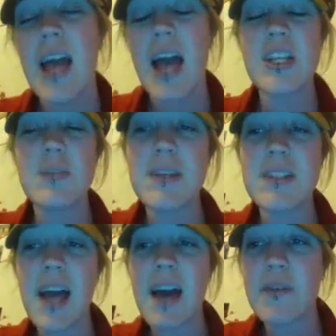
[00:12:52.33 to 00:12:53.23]
and just because
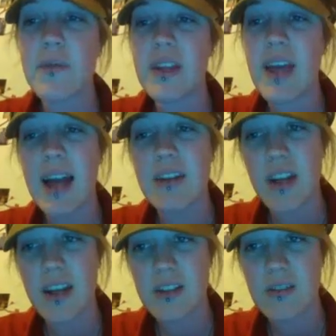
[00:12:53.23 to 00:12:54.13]
I haven't really had
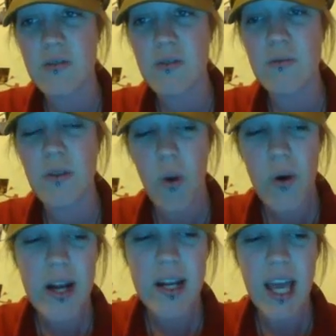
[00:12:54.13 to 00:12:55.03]
chance to
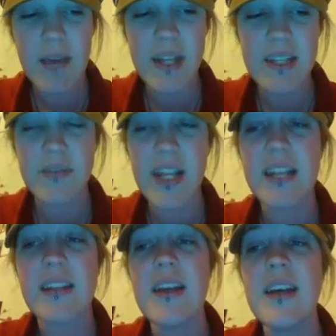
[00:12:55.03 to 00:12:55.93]
record any games as of late.